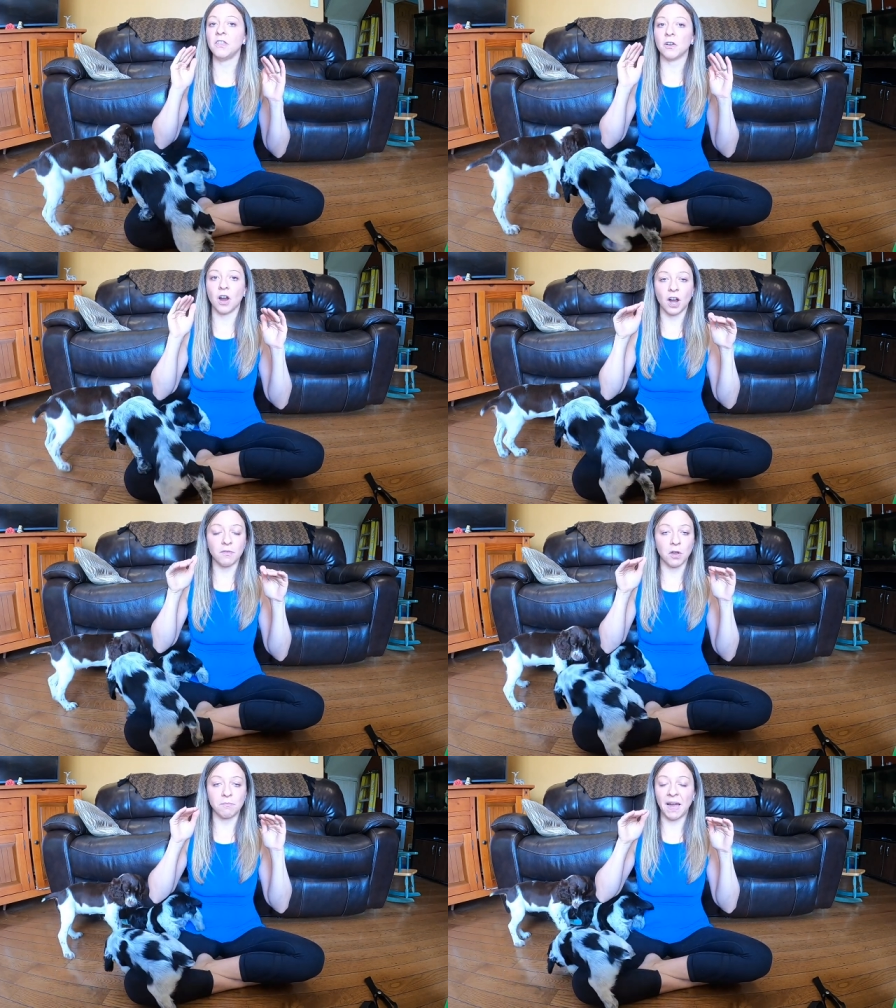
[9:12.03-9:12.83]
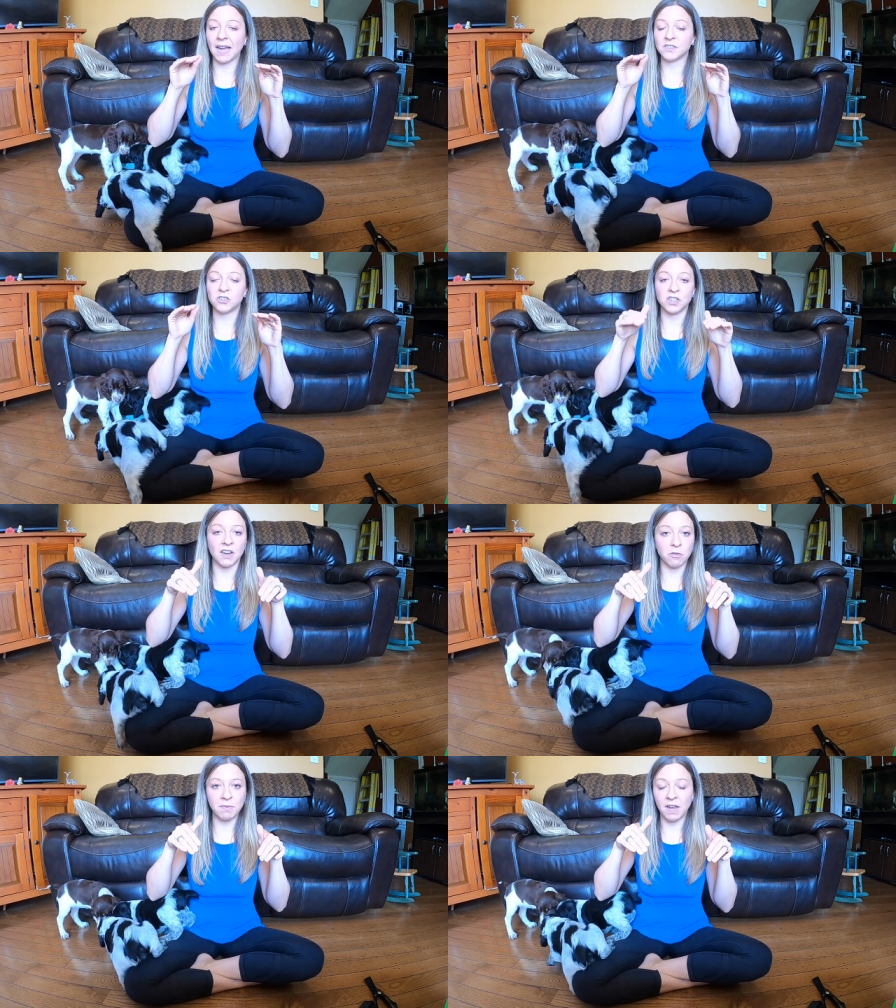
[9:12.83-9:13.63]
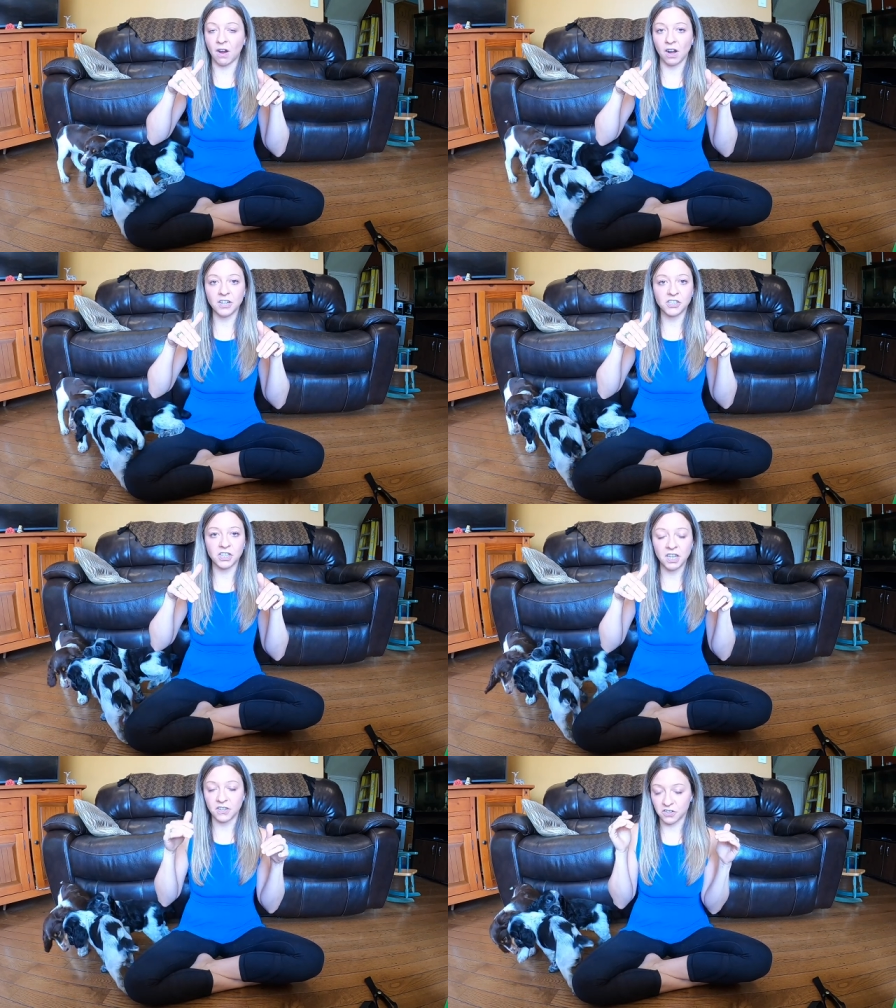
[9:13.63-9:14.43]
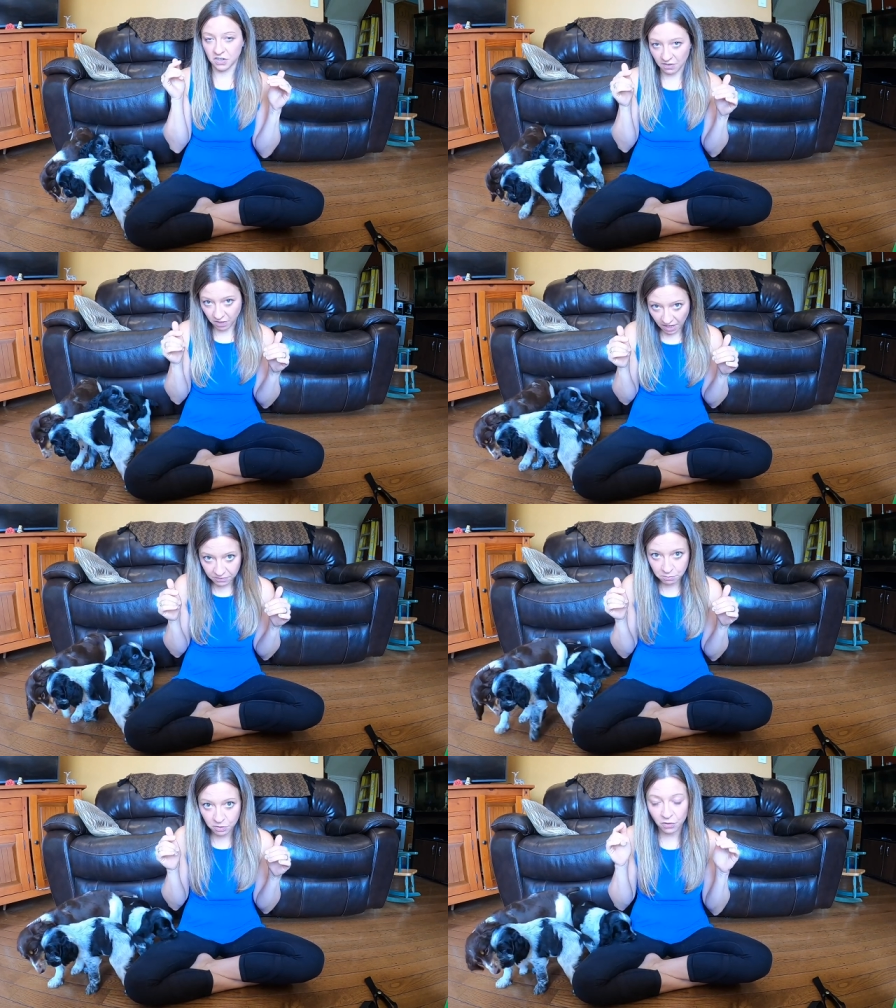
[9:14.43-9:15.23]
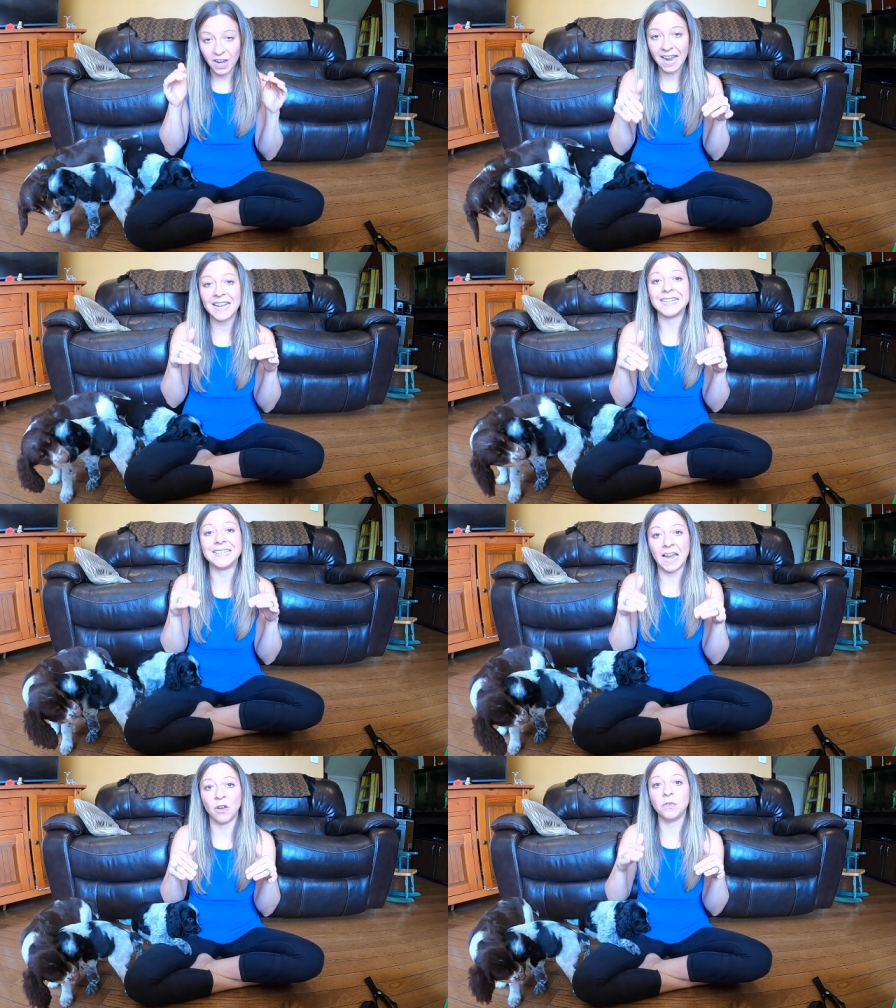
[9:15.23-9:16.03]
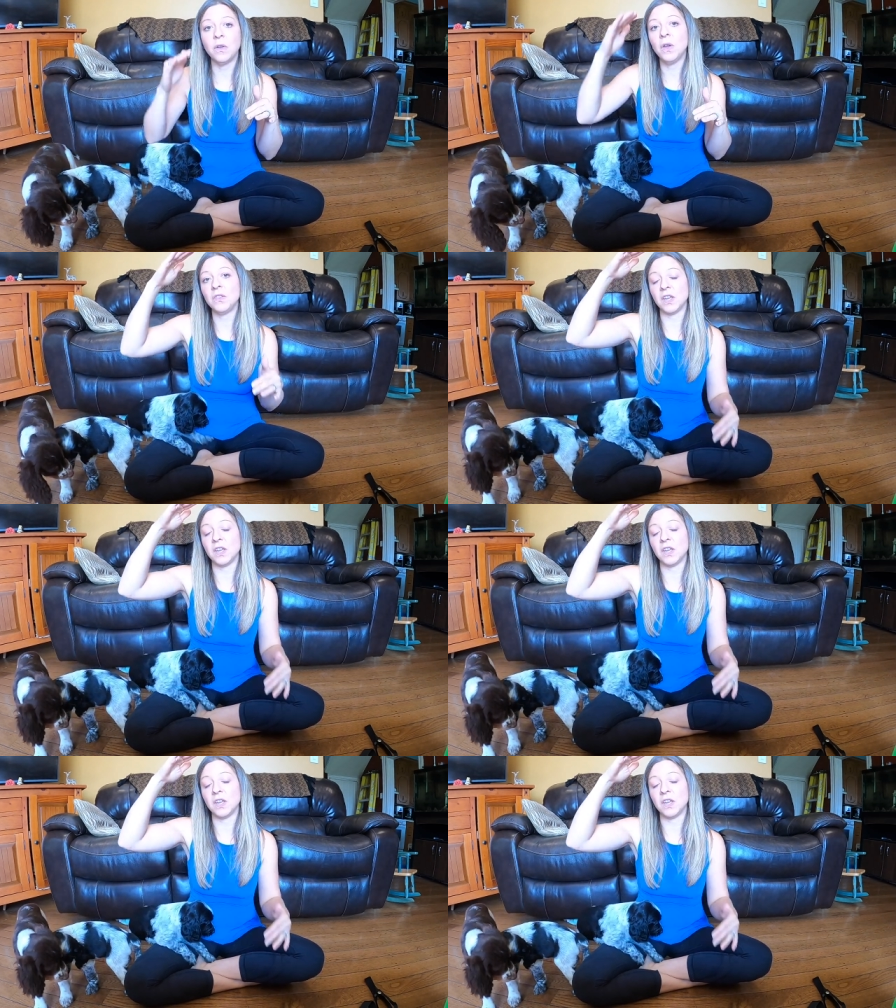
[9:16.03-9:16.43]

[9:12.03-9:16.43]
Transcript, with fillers: Their, their backs should never be arched. They should never have to put their head down.